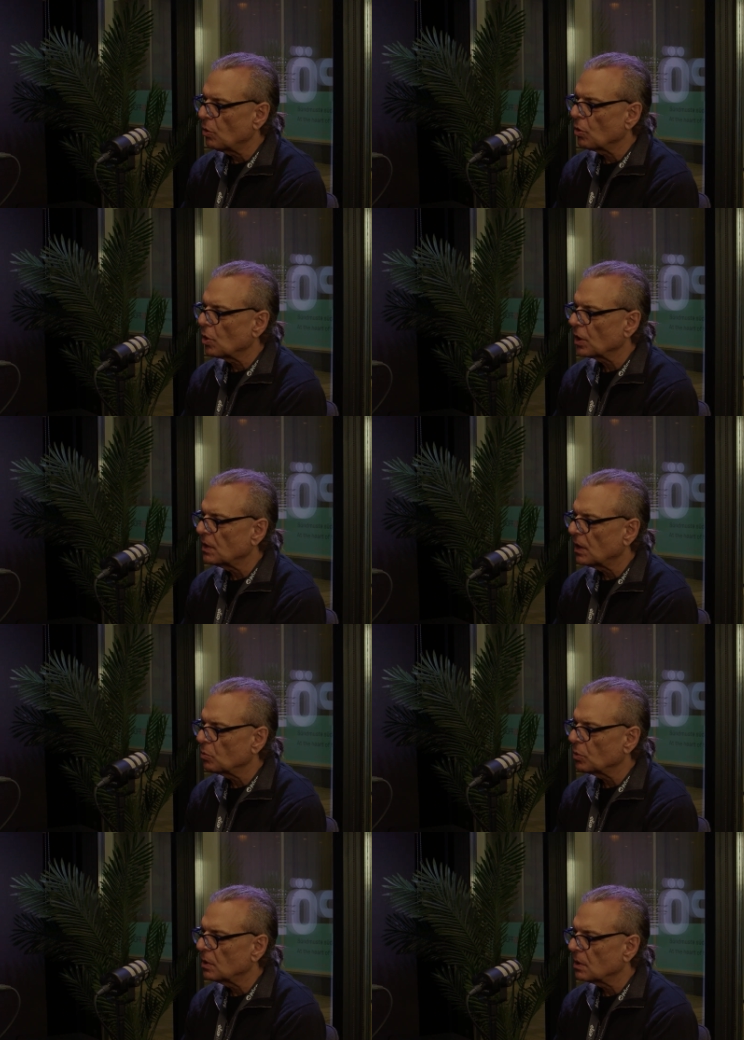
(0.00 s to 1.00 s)
York, that
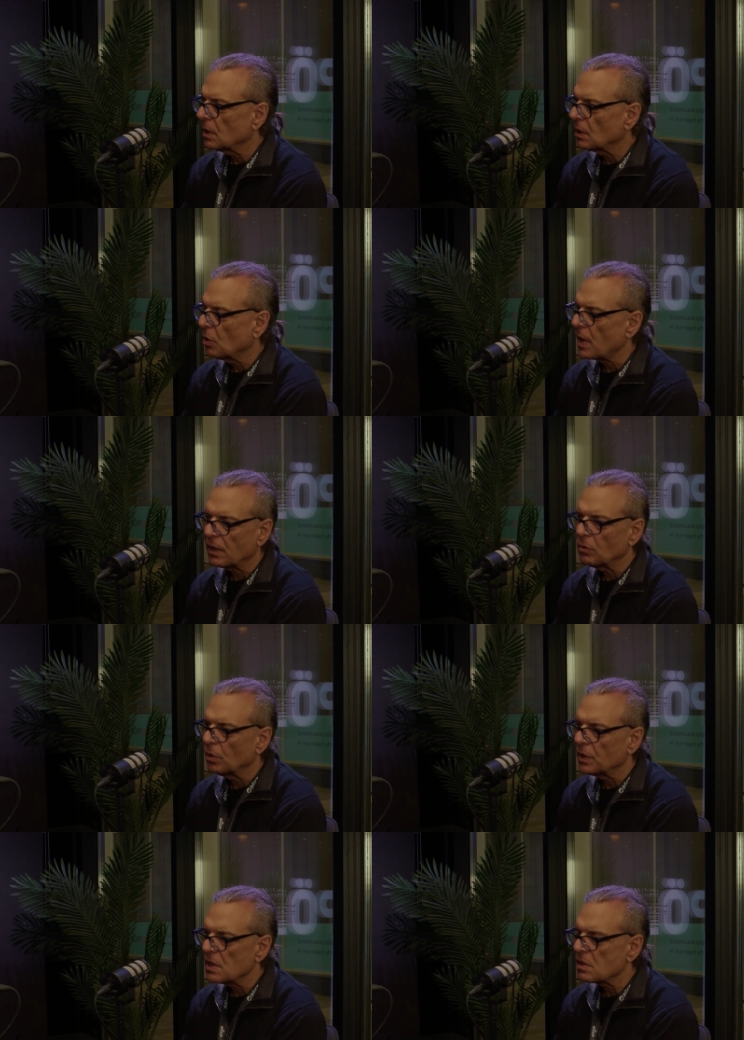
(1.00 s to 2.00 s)
would uh, connect
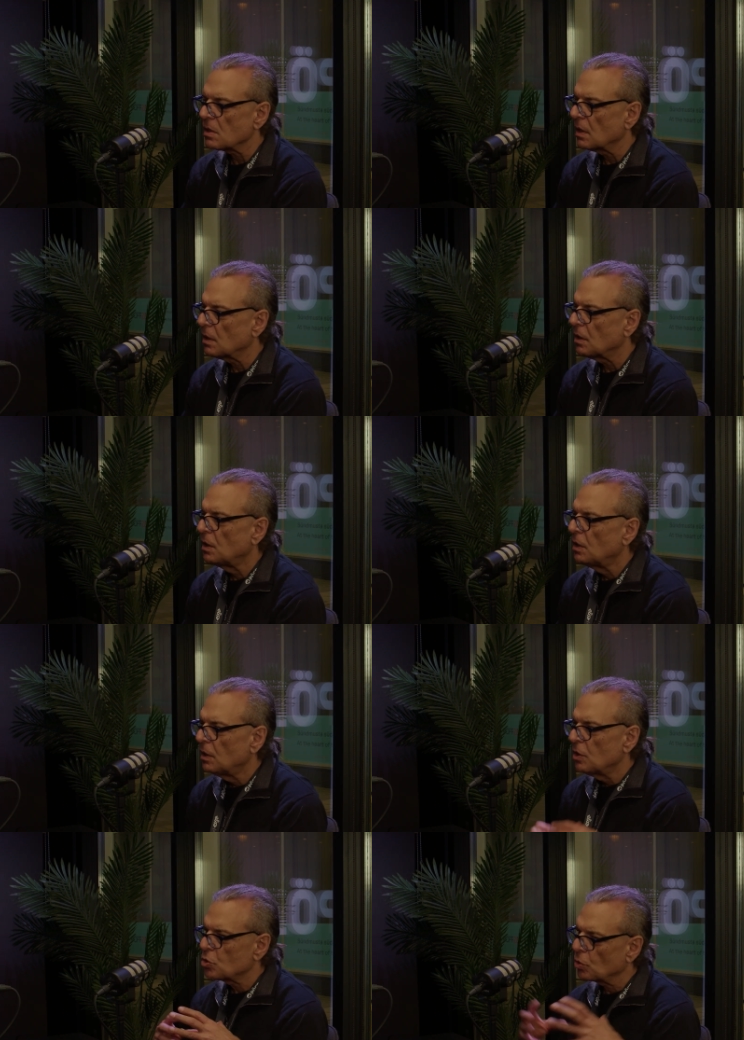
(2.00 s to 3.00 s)
all these uh,
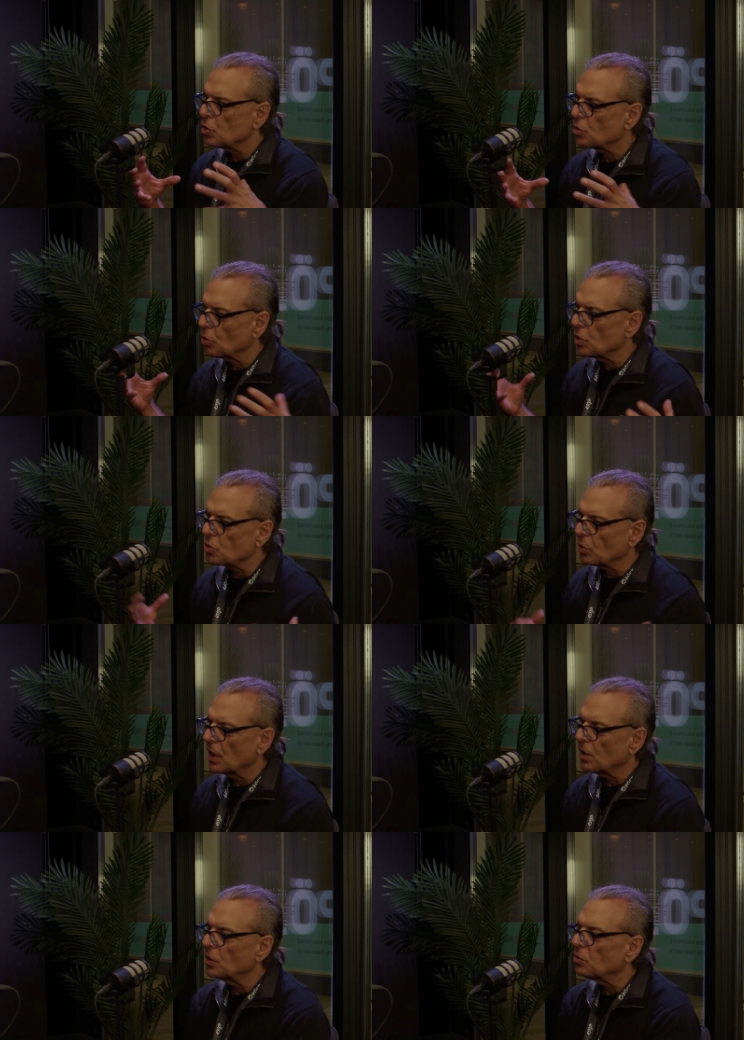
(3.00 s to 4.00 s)
short stories
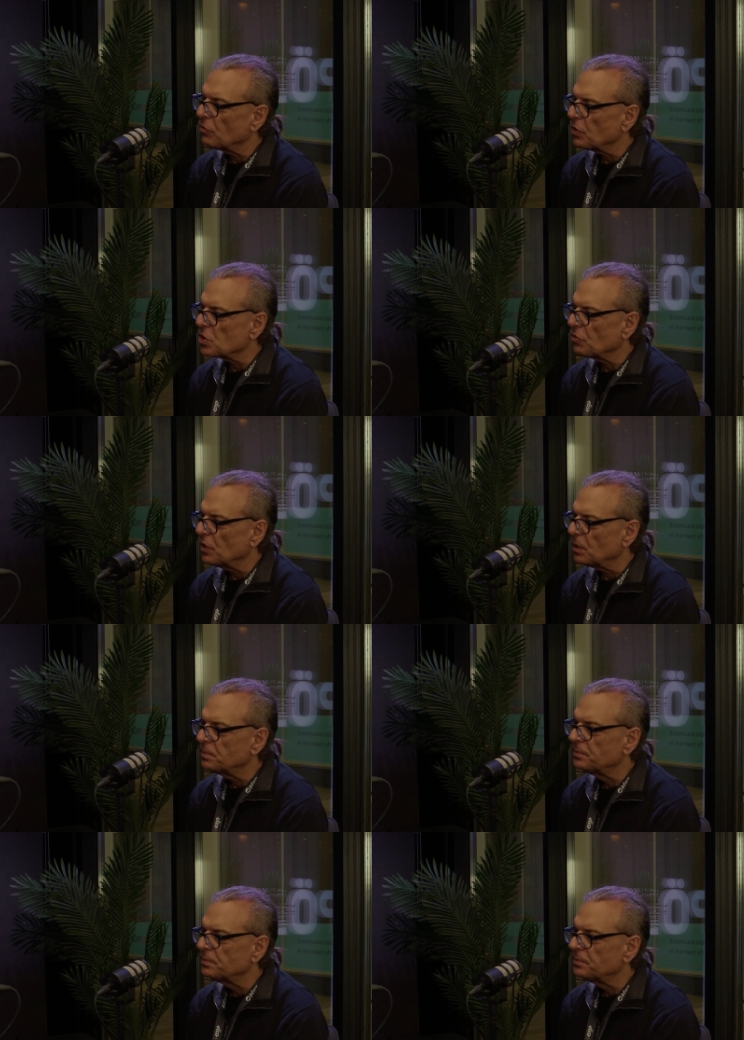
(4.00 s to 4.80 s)
together into a feature film.